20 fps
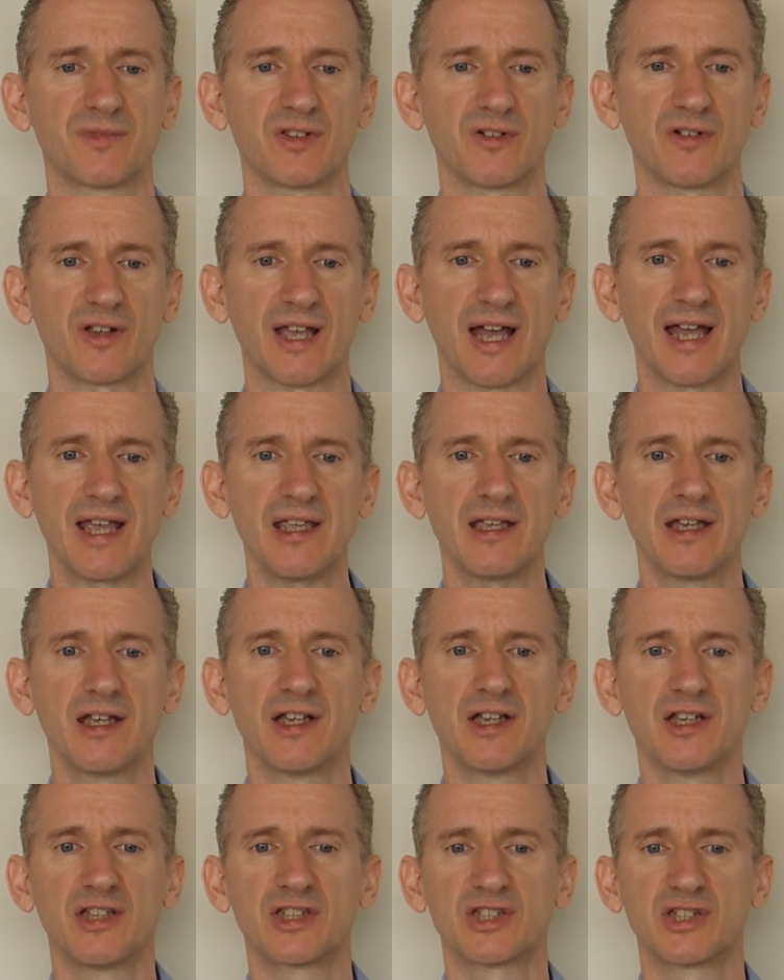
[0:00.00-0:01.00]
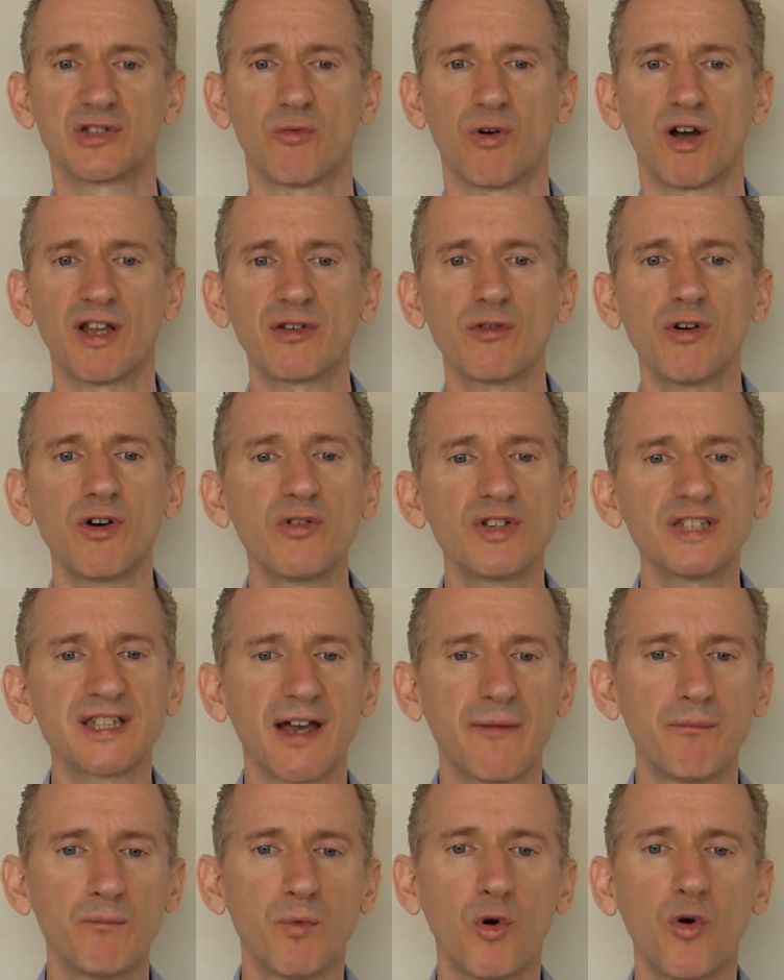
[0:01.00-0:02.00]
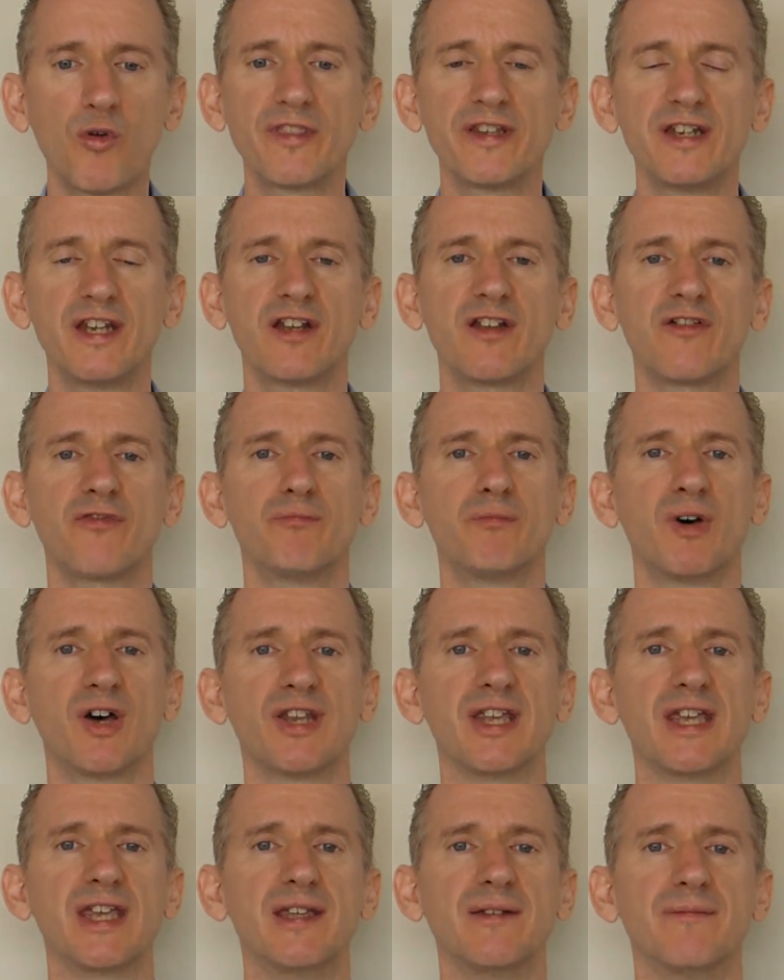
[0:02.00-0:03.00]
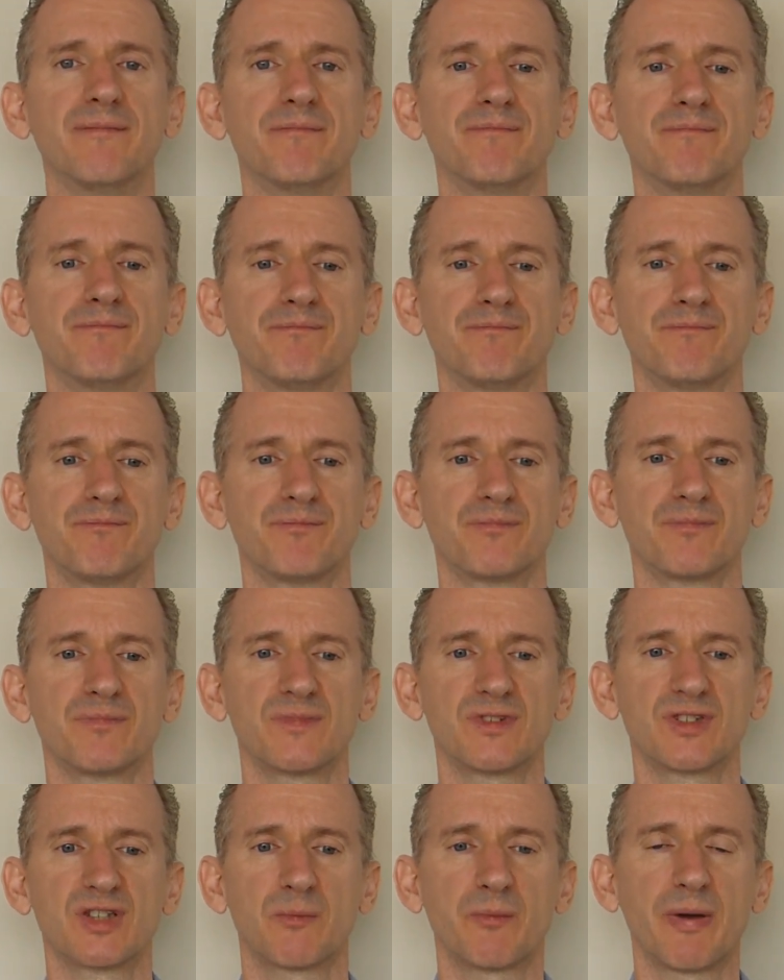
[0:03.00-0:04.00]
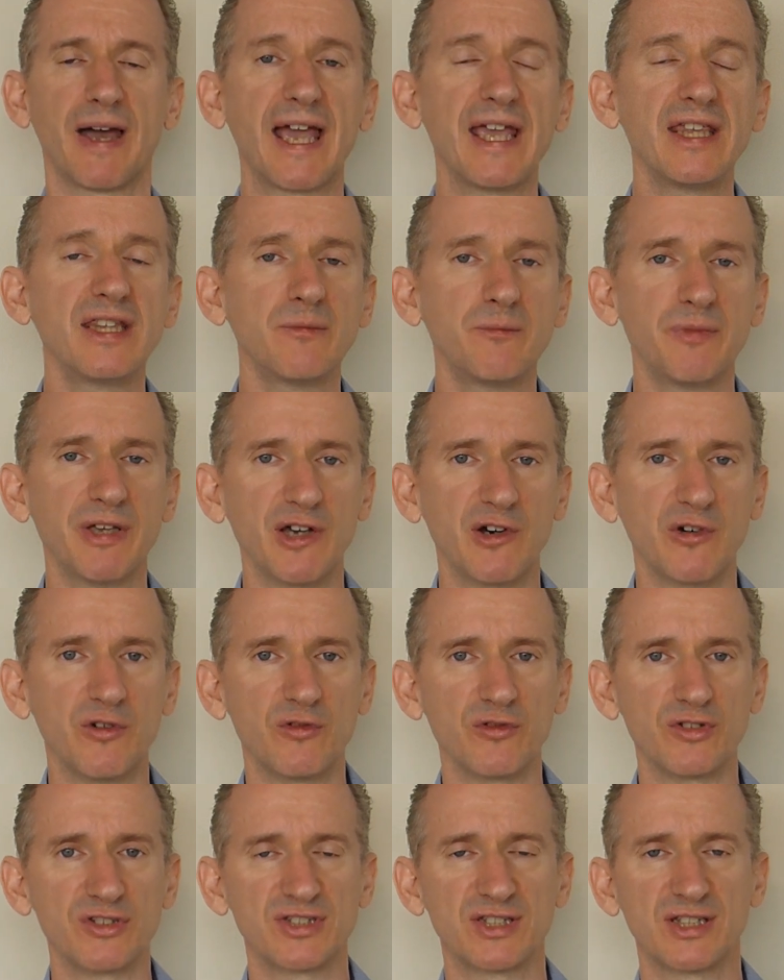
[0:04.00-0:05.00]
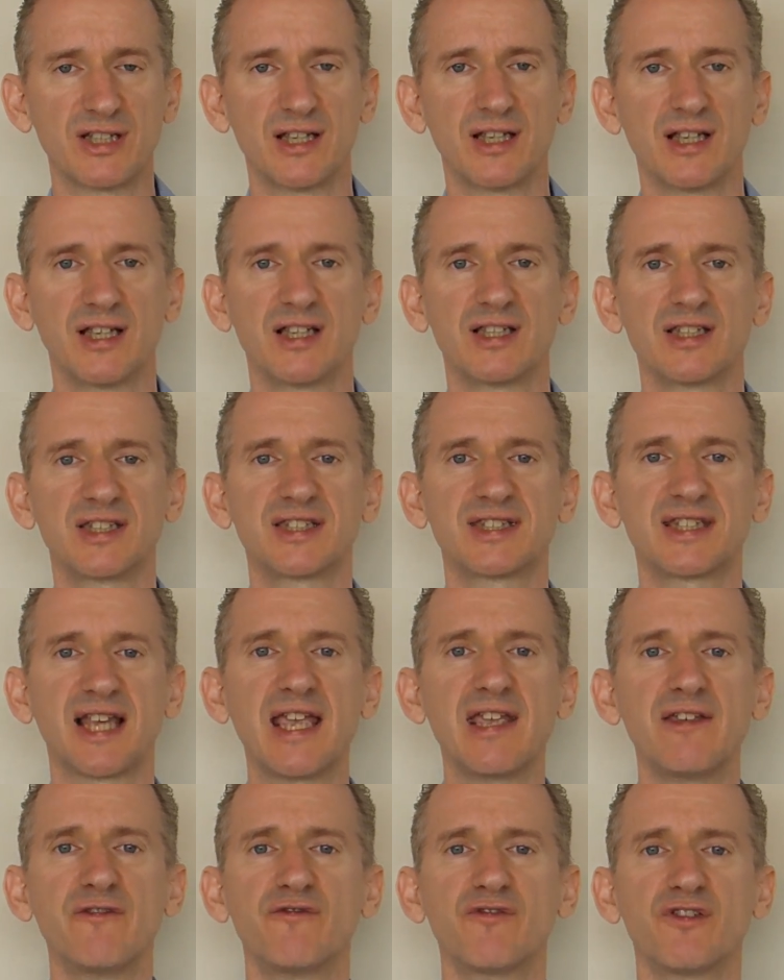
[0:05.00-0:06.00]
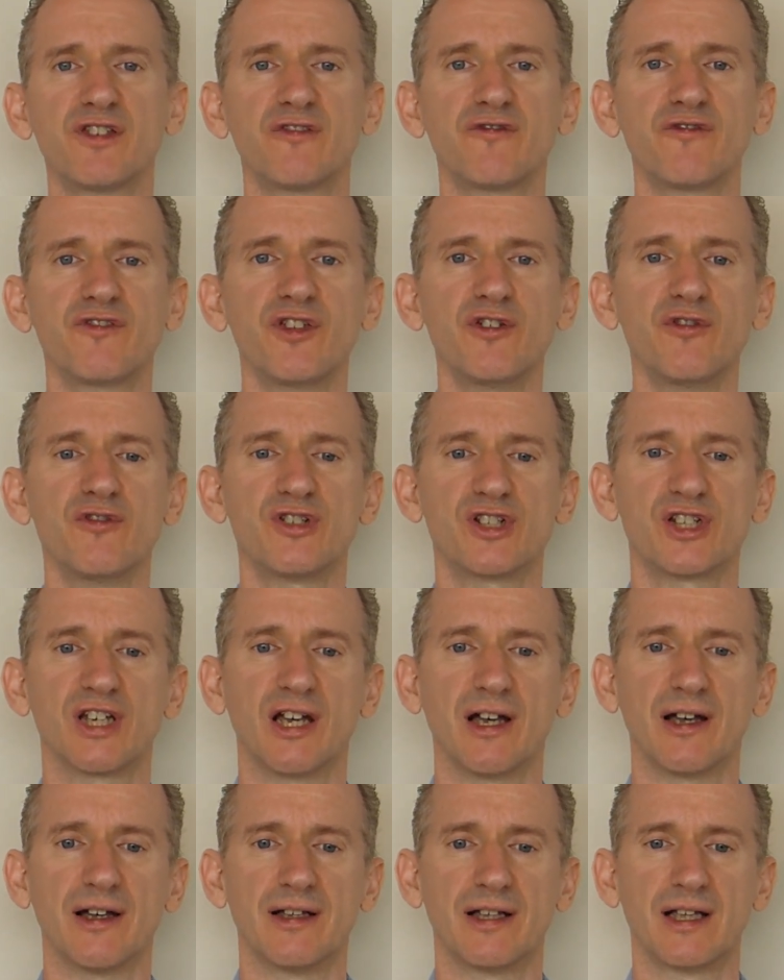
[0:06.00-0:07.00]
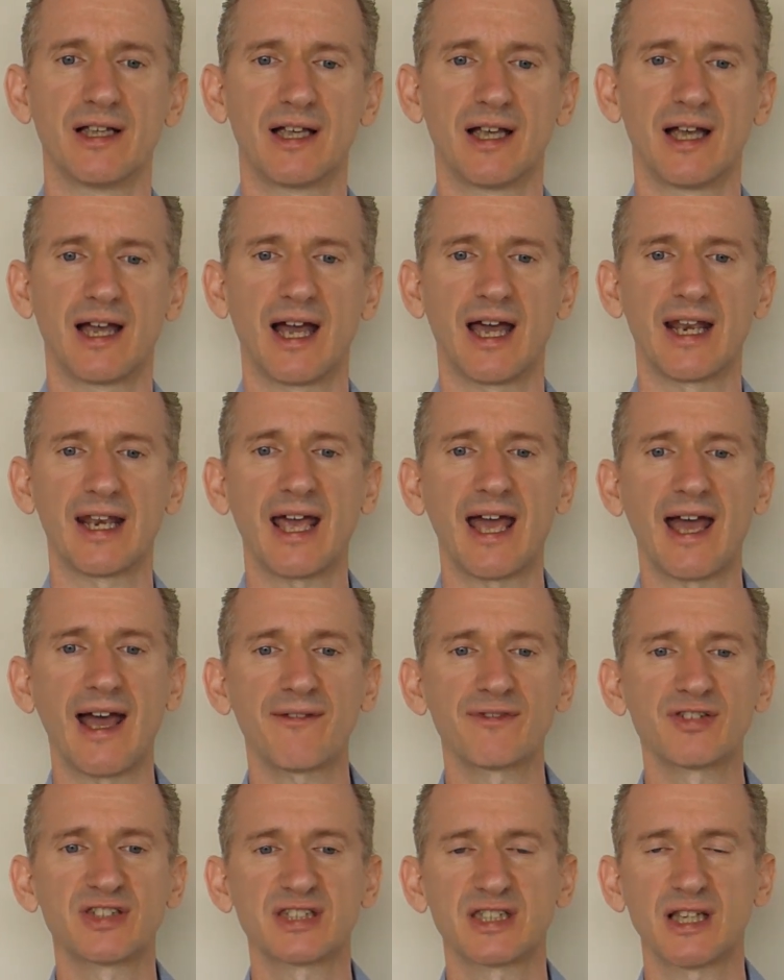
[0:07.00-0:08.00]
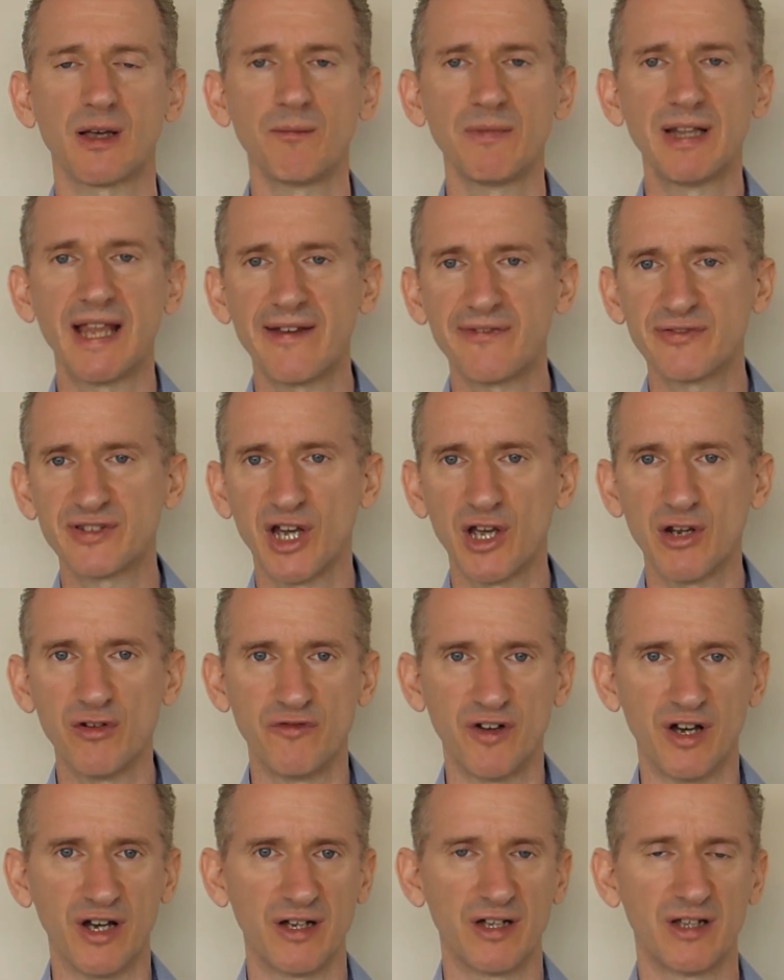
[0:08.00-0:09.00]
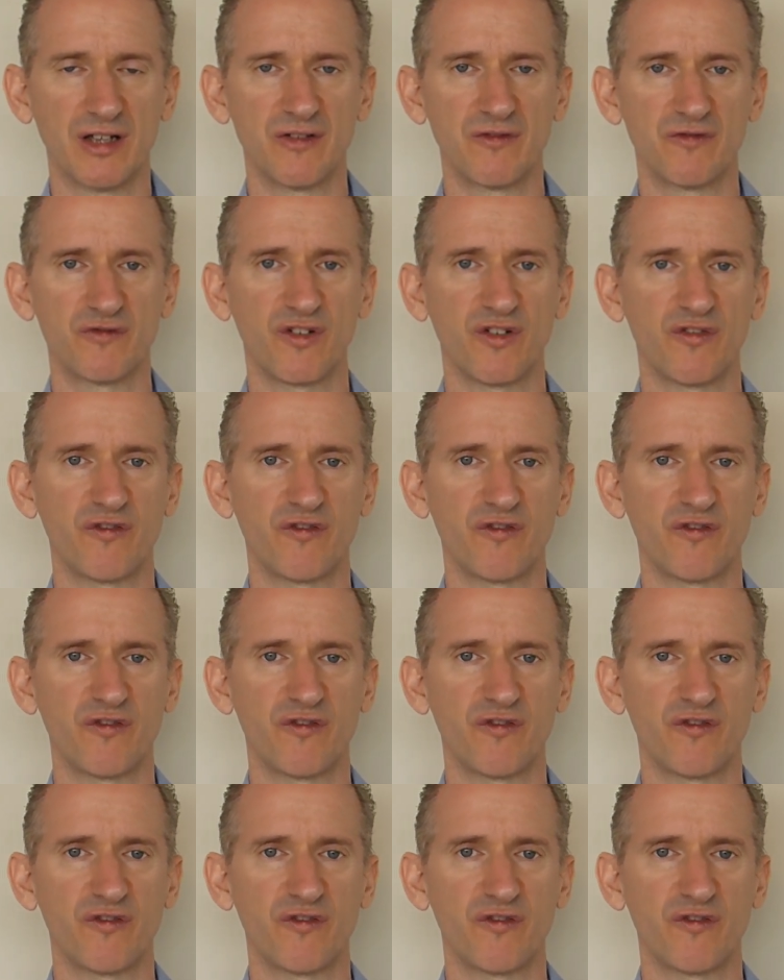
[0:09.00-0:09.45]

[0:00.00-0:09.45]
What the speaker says: Okay, so why do I always have more than enough money to pay the bills, save for the future and have some left over for